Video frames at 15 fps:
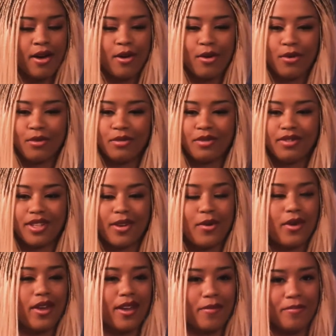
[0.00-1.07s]
Oh,
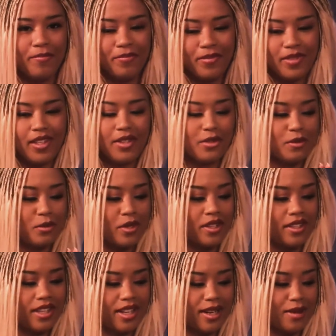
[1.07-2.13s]
okay. There's
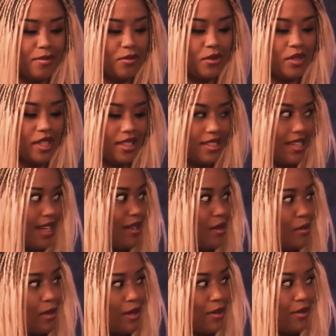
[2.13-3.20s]
one that I'm really excited
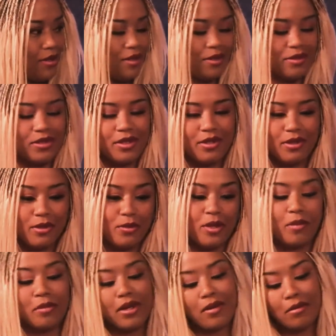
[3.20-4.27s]
about, so if it's the
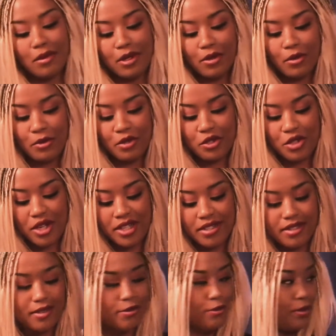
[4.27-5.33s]
one, but I'm going to go with
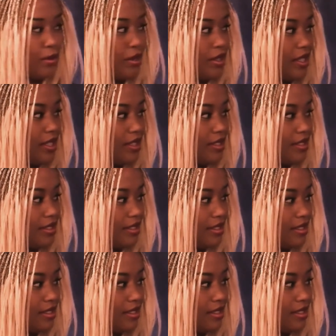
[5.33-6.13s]
Jason Voorhees.